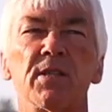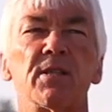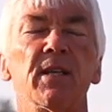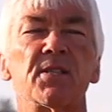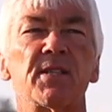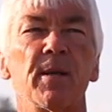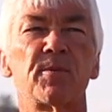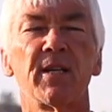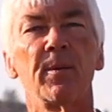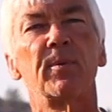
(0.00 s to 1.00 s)
that steps
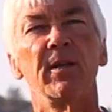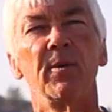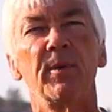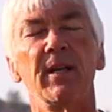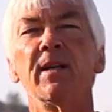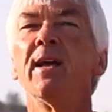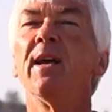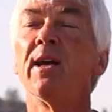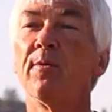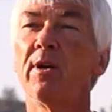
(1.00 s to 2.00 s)
it up a little bit.
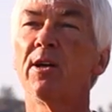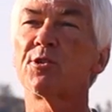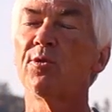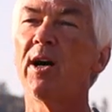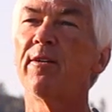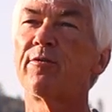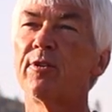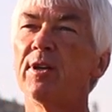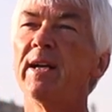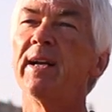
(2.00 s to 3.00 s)
And we also
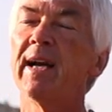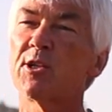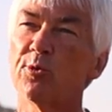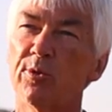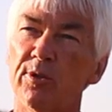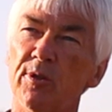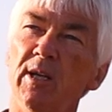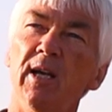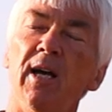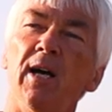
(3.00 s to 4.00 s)
offer an actual
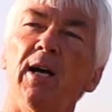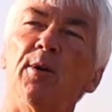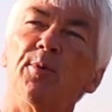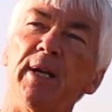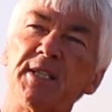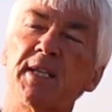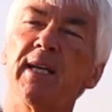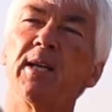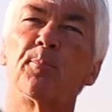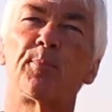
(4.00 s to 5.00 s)

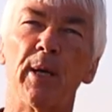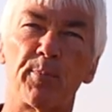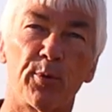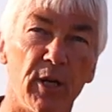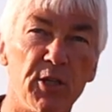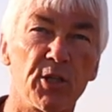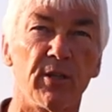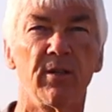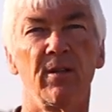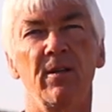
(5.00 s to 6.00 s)
racing preparation